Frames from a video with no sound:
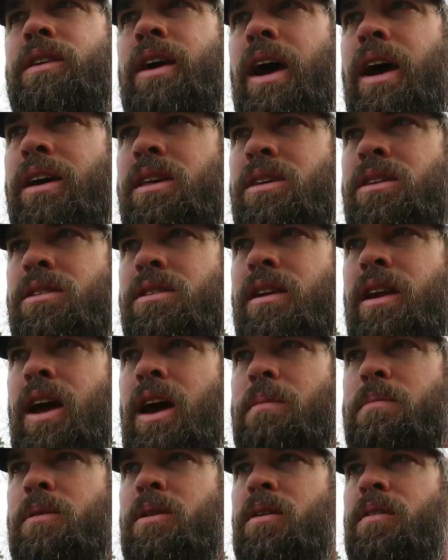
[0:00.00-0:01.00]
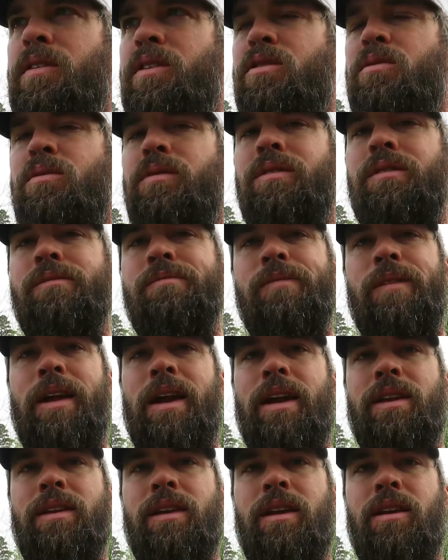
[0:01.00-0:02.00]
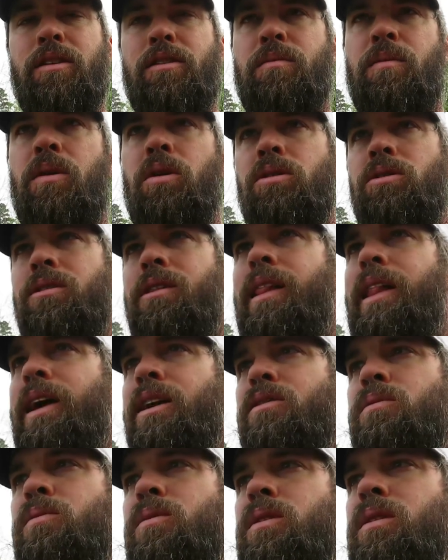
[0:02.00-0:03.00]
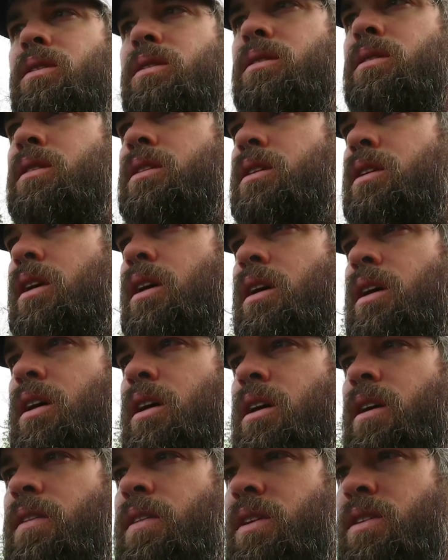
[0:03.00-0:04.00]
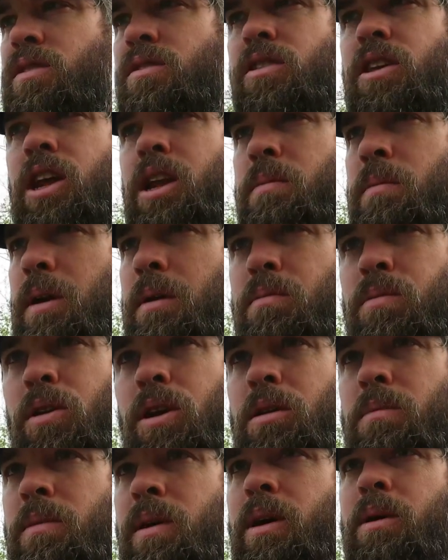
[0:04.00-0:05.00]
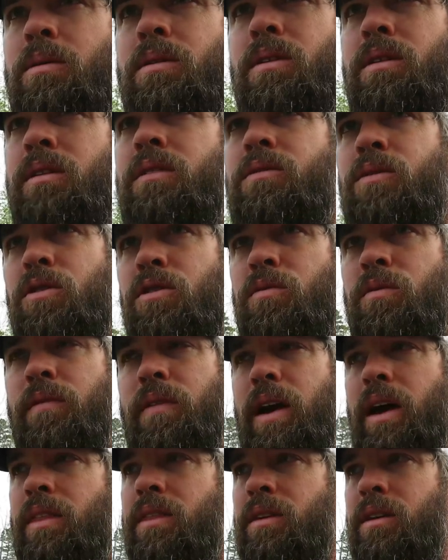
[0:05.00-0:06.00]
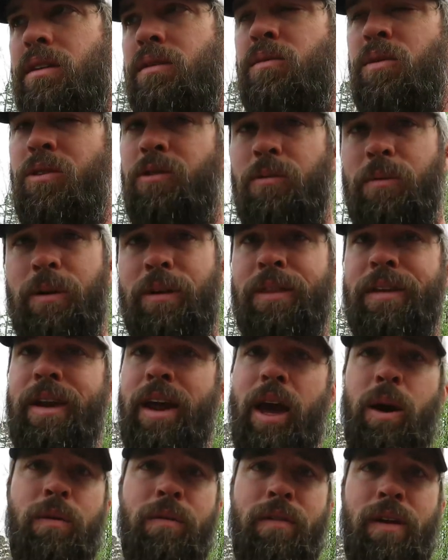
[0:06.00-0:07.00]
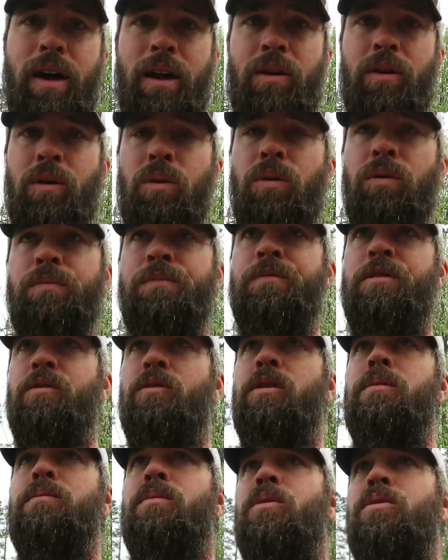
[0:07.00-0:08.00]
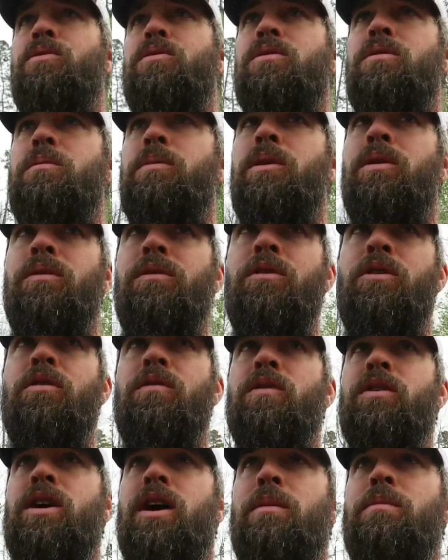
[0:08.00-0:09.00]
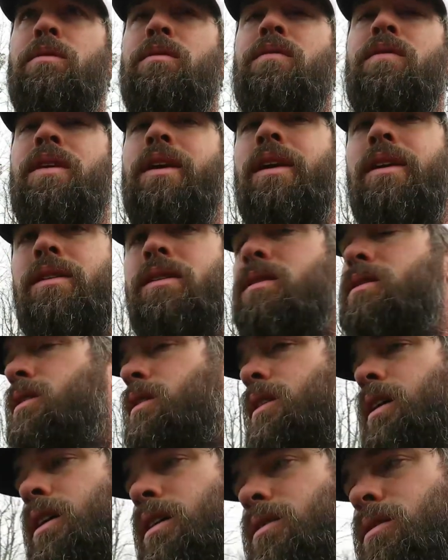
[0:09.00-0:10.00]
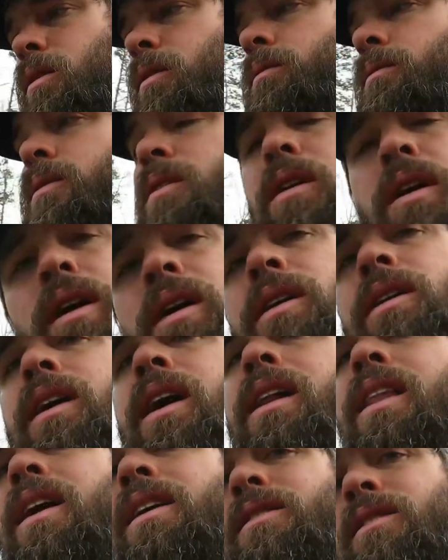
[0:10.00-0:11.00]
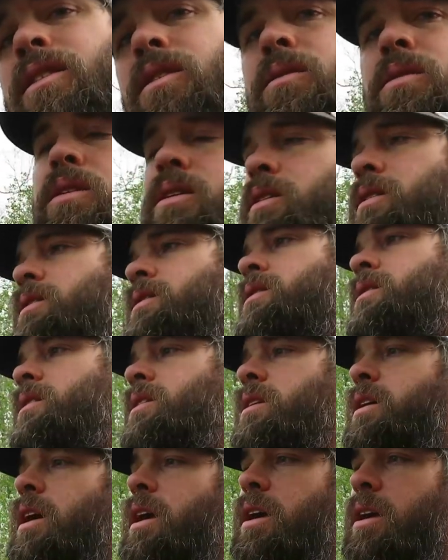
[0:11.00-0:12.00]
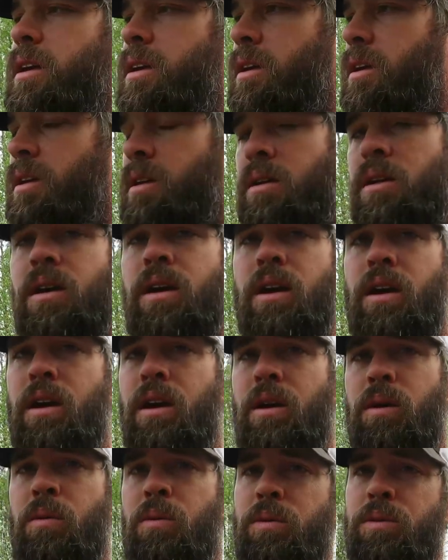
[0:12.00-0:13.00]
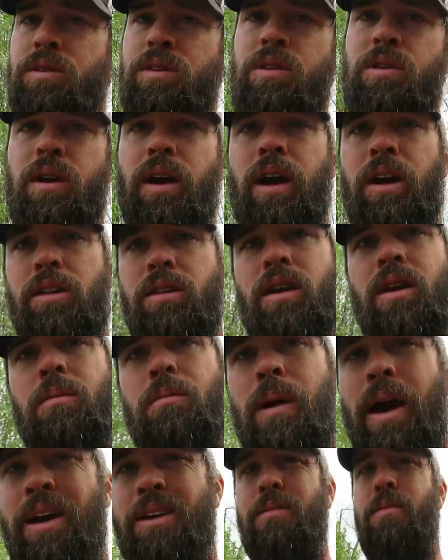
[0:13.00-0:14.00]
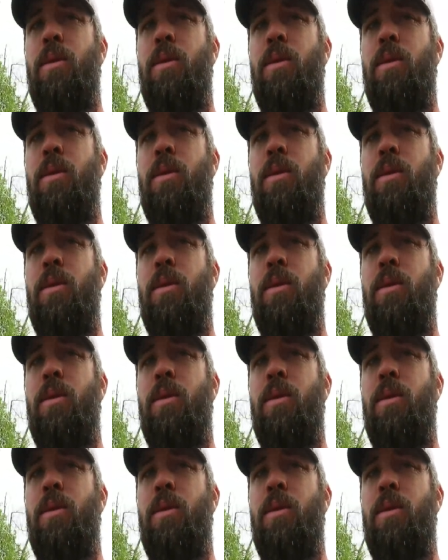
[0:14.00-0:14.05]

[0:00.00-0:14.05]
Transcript: tasks that happen on this one than I did as opposed to the last one and this is going to be a pretty big one. Of course, we've got the, once we build the deck, we've got a whole screen porch to build over top of the existing deck. So got a lot to do here and we'll see you guys back